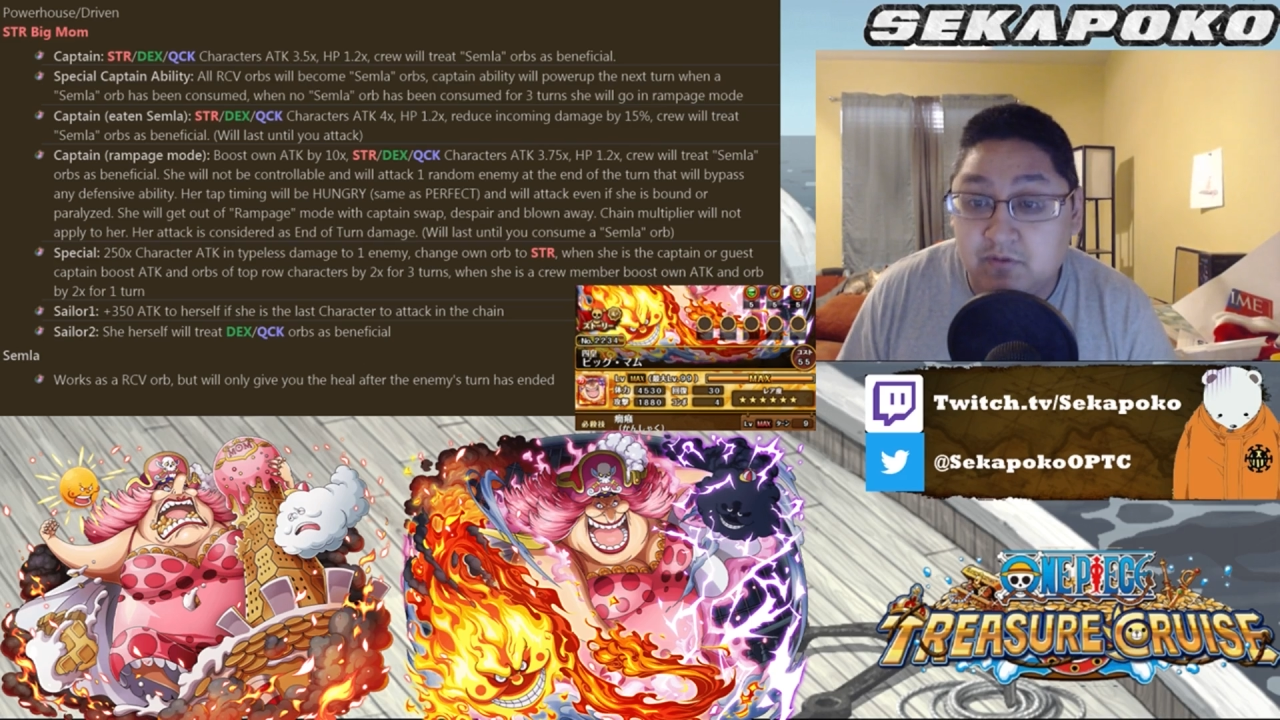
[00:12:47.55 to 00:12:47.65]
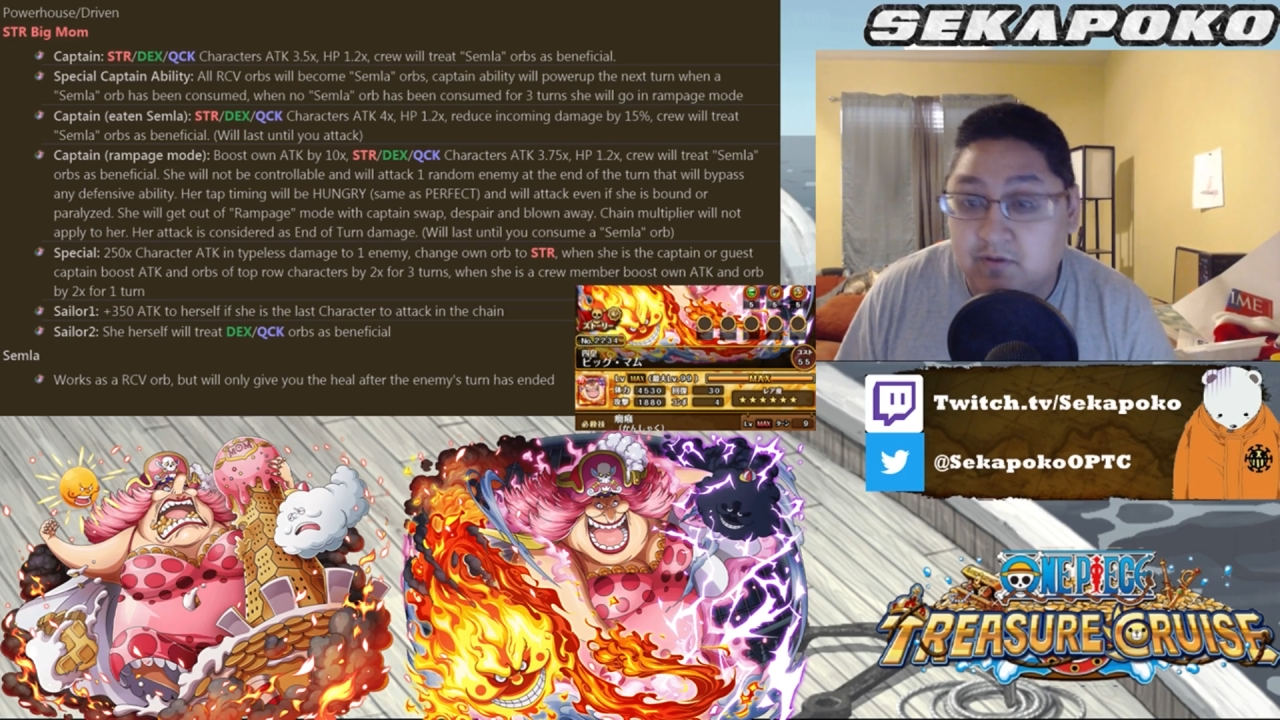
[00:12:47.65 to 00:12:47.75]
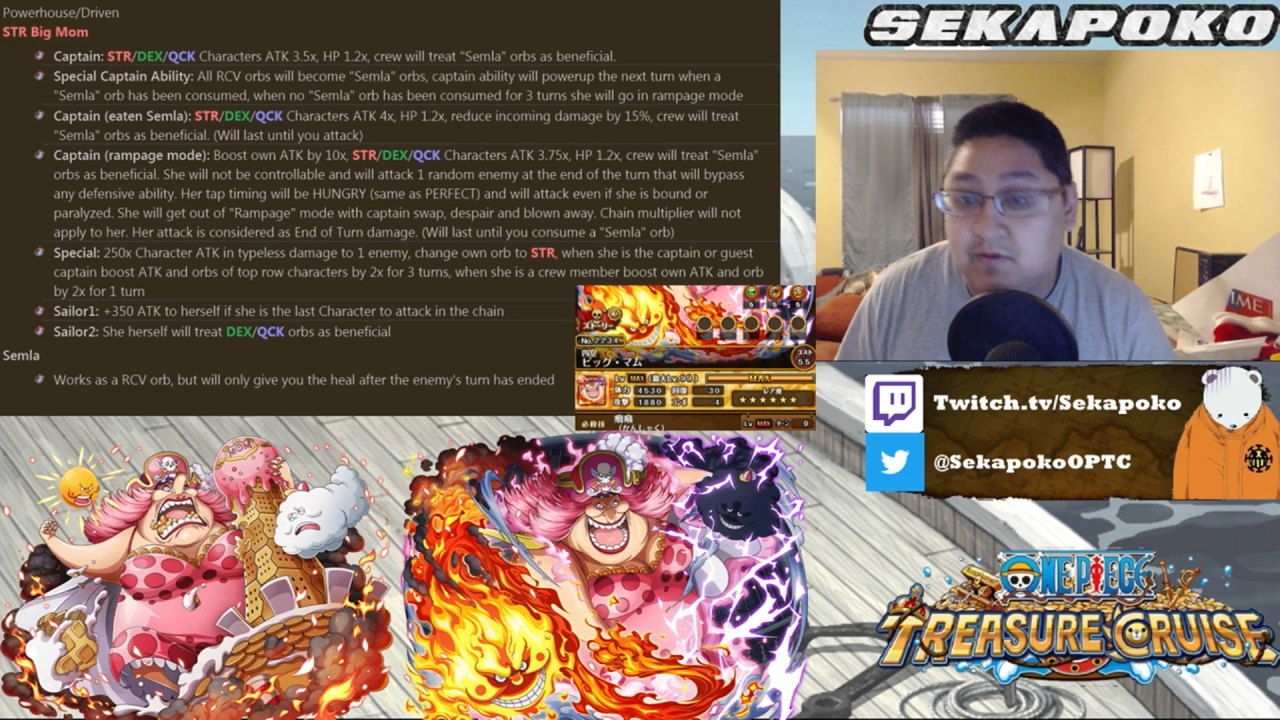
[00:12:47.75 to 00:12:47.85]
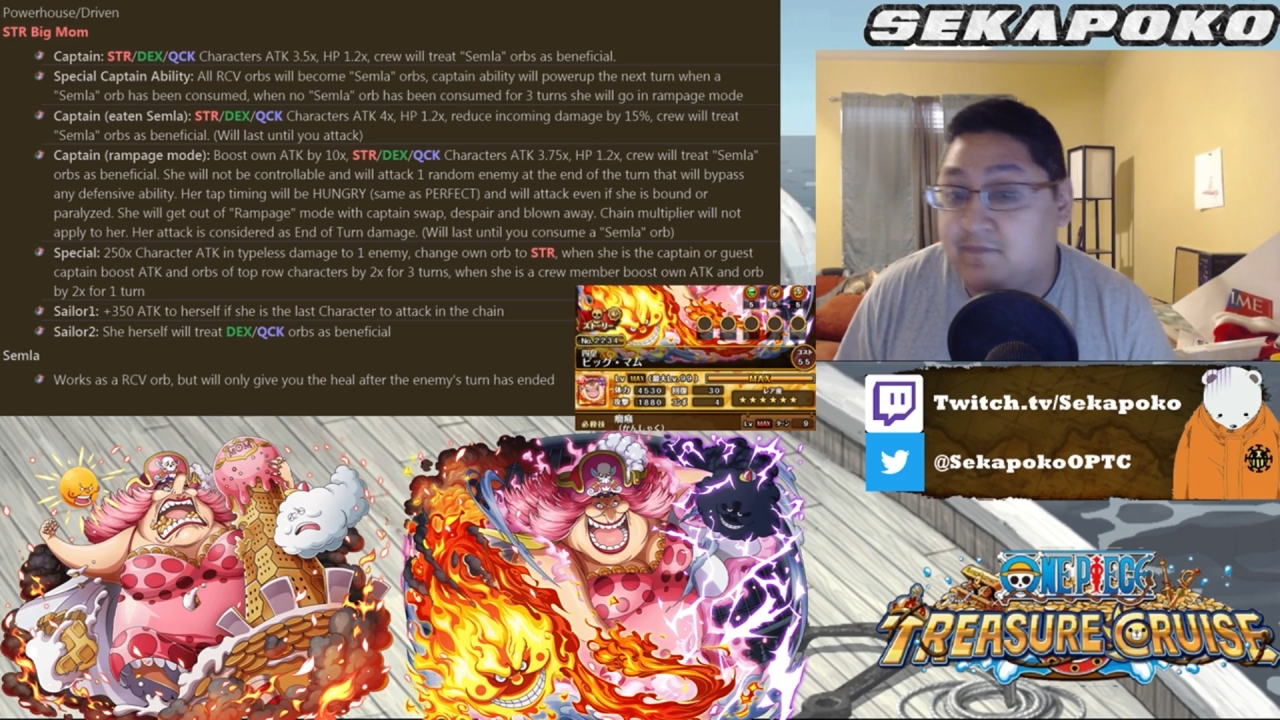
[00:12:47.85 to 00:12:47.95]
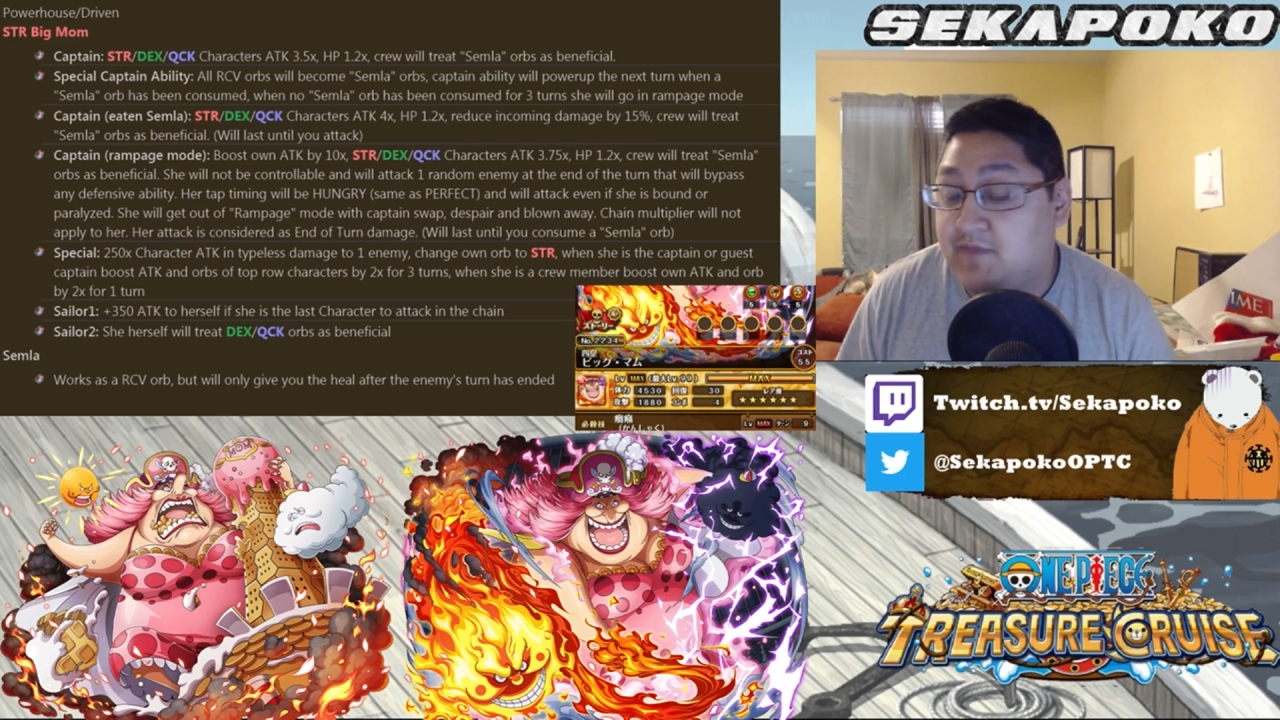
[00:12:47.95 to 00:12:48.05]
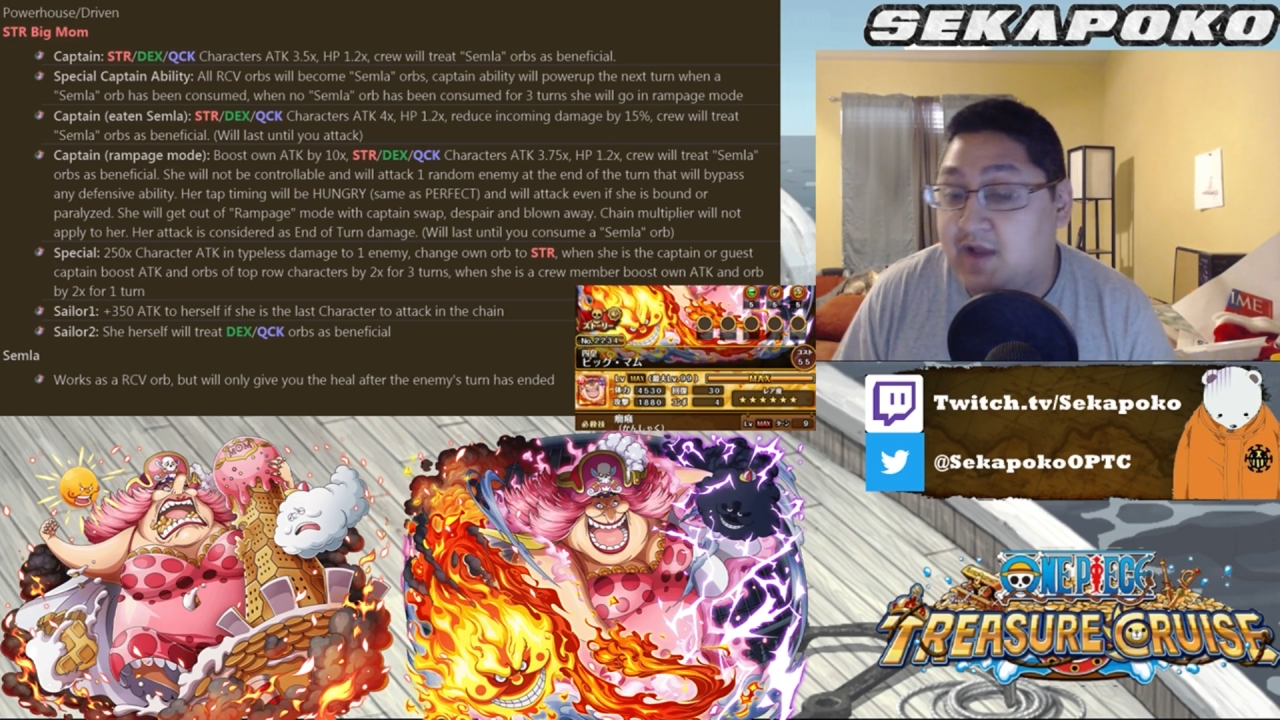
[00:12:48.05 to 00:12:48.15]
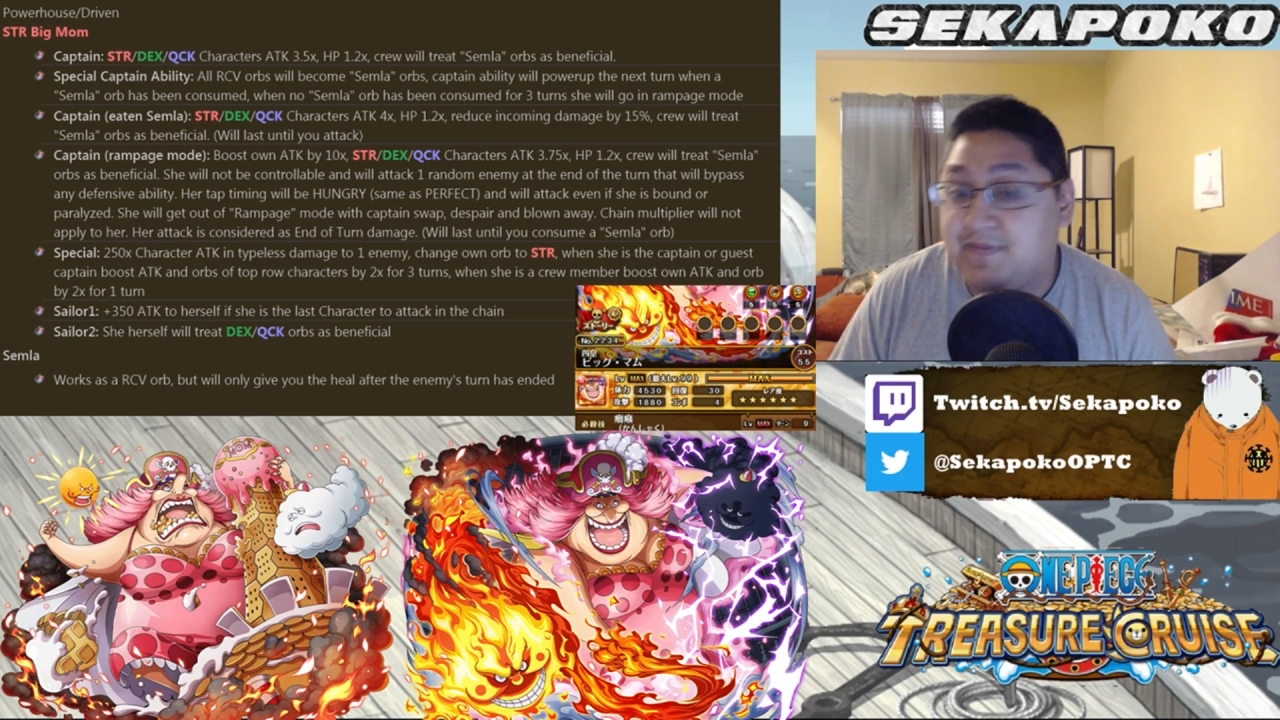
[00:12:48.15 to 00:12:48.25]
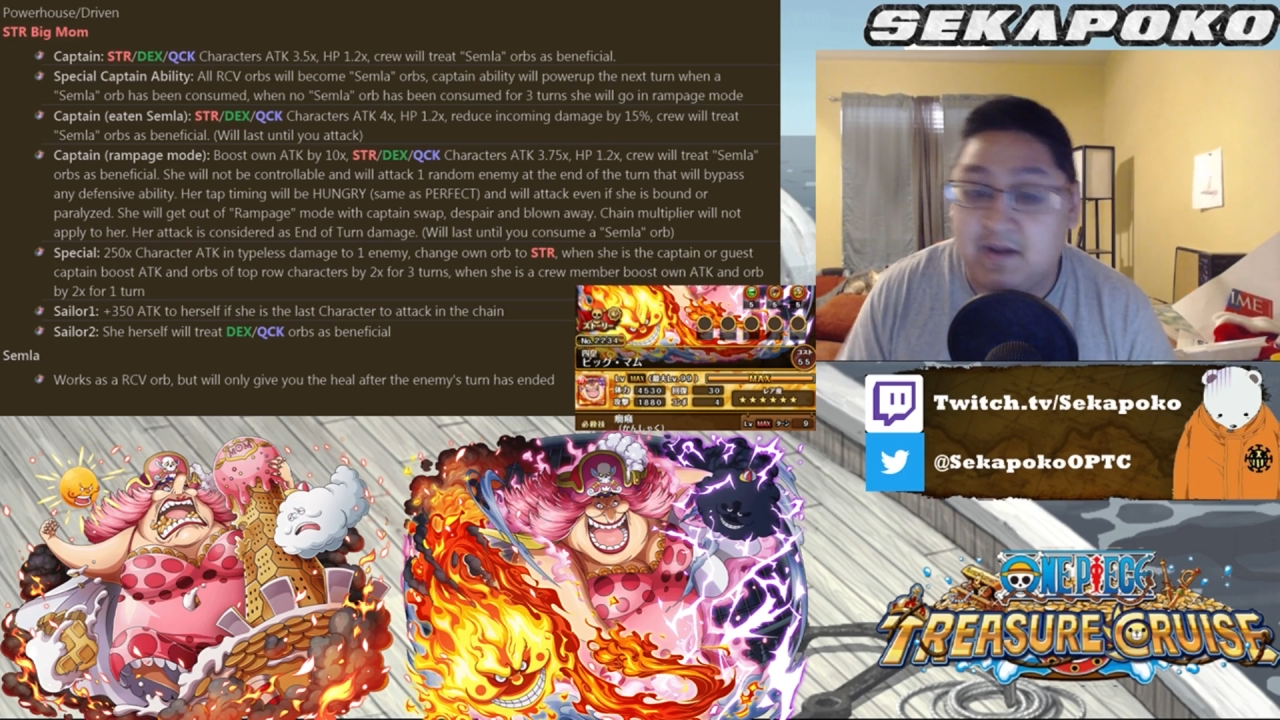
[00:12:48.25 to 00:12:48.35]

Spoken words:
her, if not,